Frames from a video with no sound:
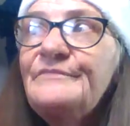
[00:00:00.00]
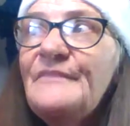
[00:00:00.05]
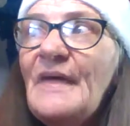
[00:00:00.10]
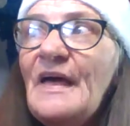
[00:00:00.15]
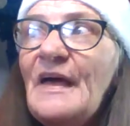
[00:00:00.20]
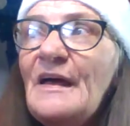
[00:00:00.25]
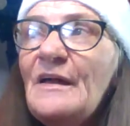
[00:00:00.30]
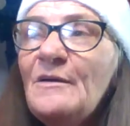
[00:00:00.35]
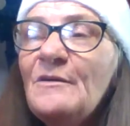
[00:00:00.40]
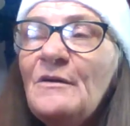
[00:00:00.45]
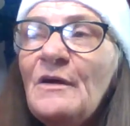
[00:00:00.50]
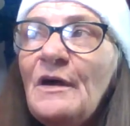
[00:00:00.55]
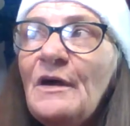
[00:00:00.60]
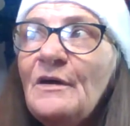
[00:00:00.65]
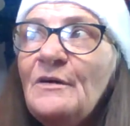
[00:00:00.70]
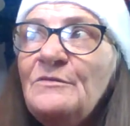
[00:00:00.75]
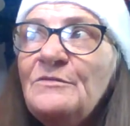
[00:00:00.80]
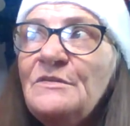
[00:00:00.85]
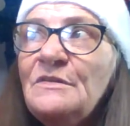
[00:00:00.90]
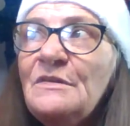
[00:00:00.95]
I don't
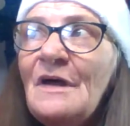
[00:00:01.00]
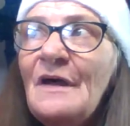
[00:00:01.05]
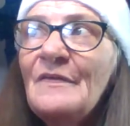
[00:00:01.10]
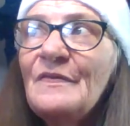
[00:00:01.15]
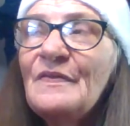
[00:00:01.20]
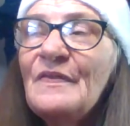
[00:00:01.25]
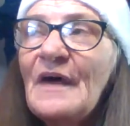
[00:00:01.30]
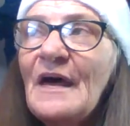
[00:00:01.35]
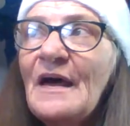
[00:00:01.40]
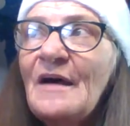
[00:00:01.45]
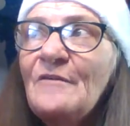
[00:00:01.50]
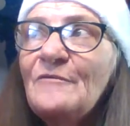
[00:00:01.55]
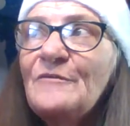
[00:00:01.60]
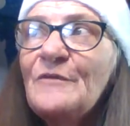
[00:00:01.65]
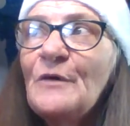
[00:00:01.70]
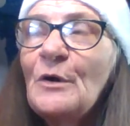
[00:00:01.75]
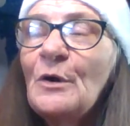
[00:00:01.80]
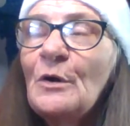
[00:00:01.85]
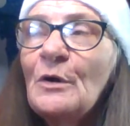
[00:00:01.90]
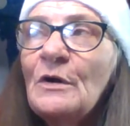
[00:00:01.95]
know, it's not that
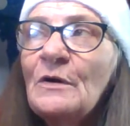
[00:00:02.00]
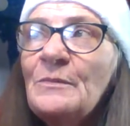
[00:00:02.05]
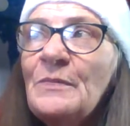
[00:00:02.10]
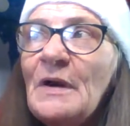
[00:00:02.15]
far,